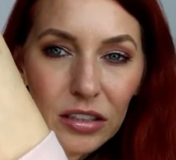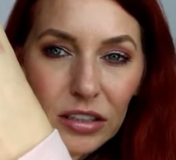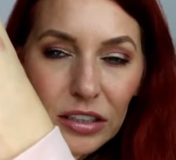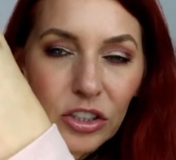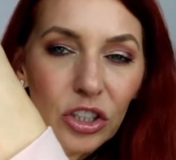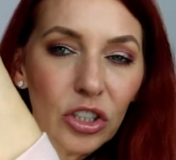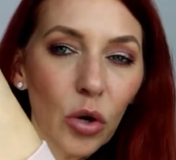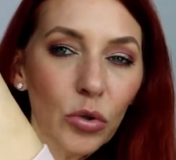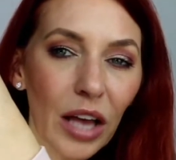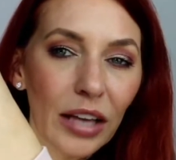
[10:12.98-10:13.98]
It just
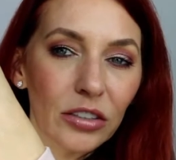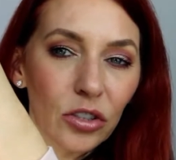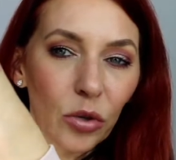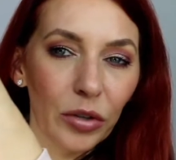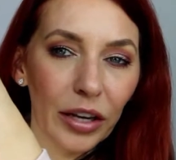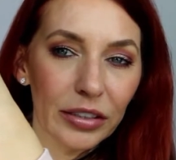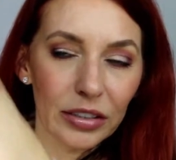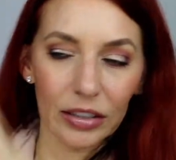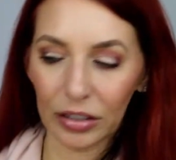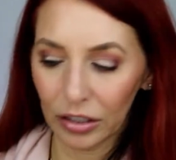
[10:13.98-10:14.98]
goes on so
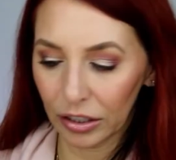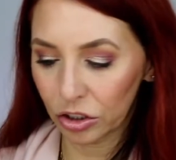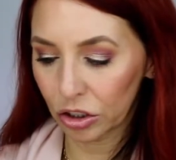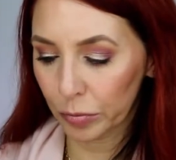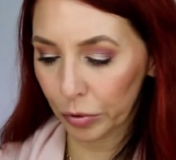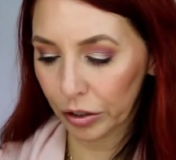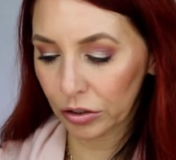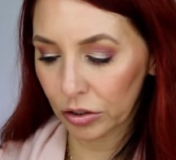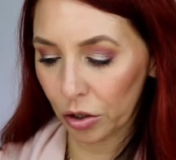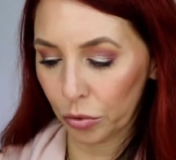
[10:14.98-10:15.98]
nice, and it just
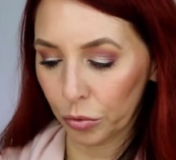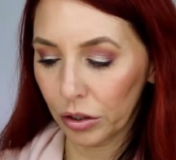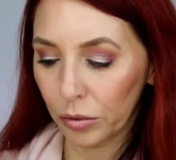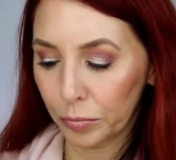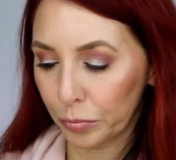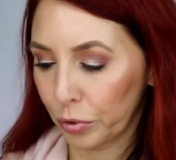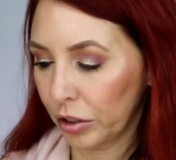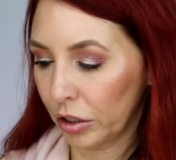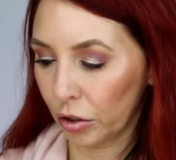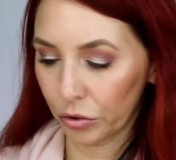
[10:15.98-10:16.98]
brings a really
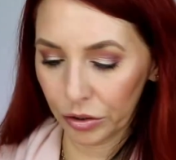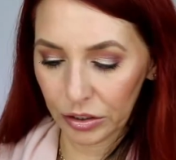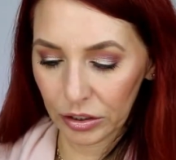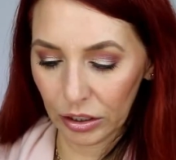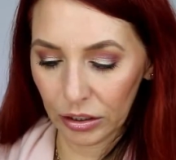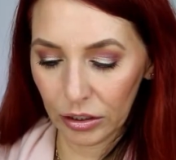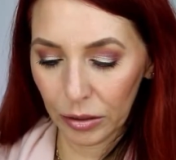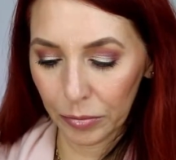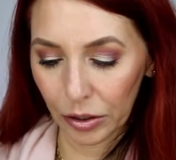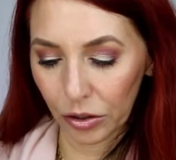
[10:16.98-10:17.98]
pretty glow to the skin. And
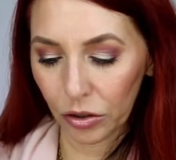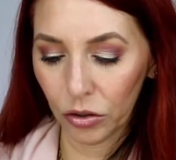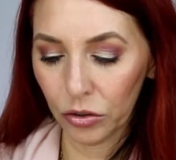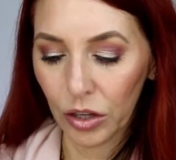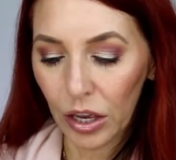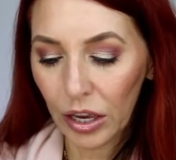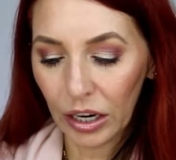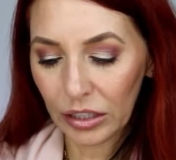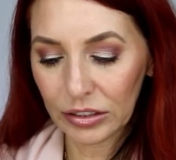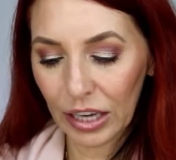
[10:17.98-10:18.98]
then Marigold
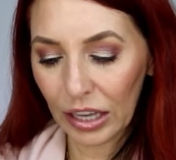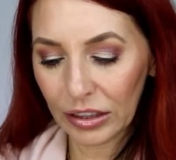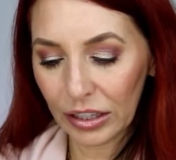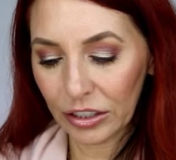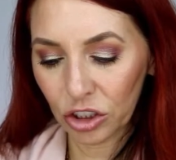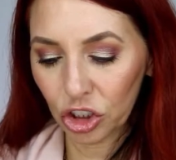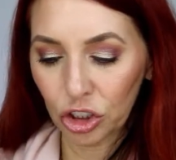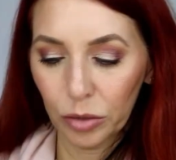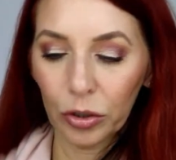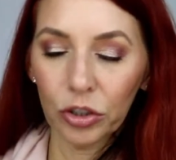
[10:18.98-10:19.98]
has got that
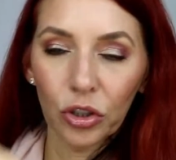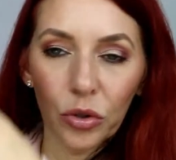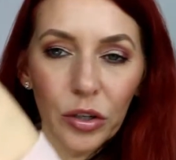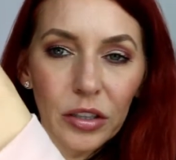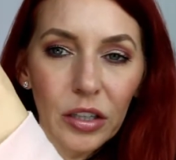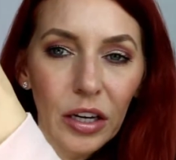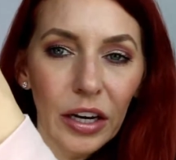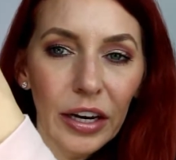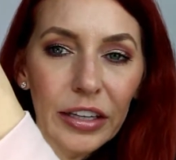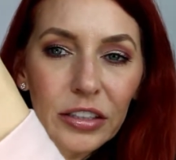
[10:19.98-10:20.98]
shimmer to it.
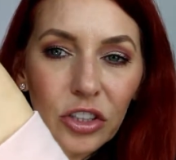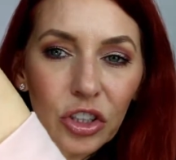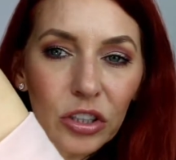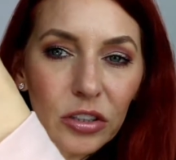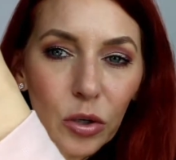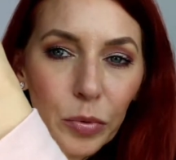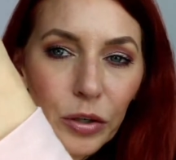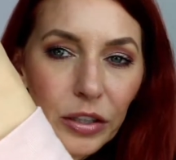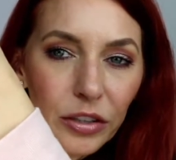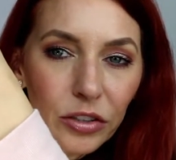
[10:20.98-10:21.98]
It's just so
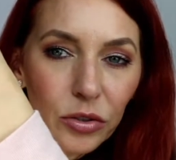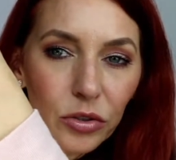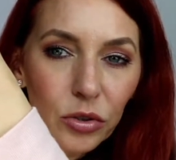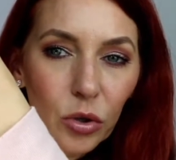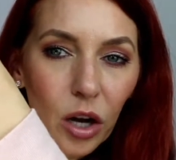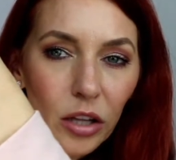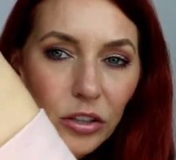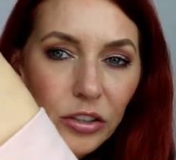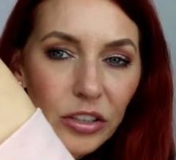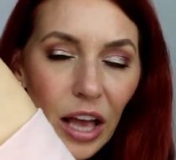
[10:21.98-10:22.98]
pretty. There's those two
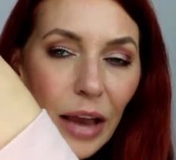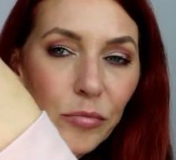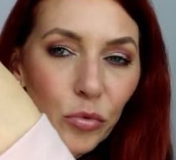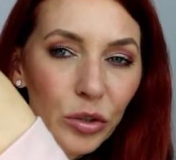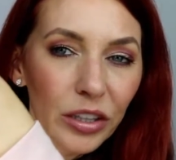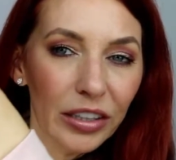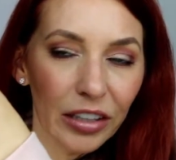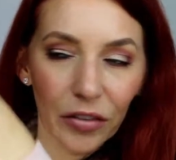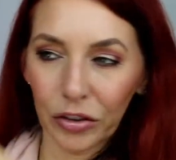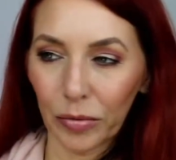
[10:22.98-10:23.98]
colors. I'm really in
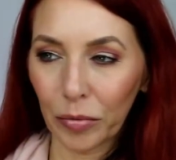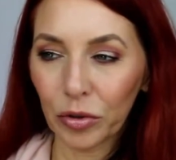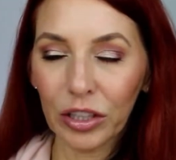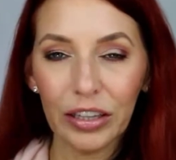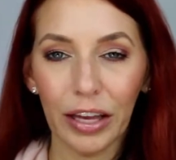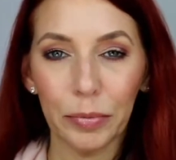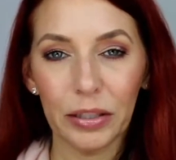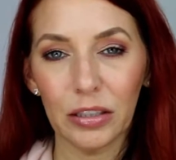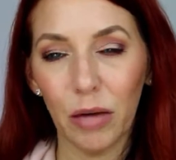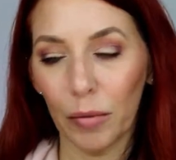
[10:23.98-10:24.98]
love with them. I'm really glad I
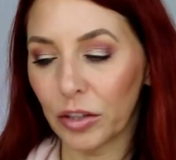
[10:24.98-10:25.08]
picked them up.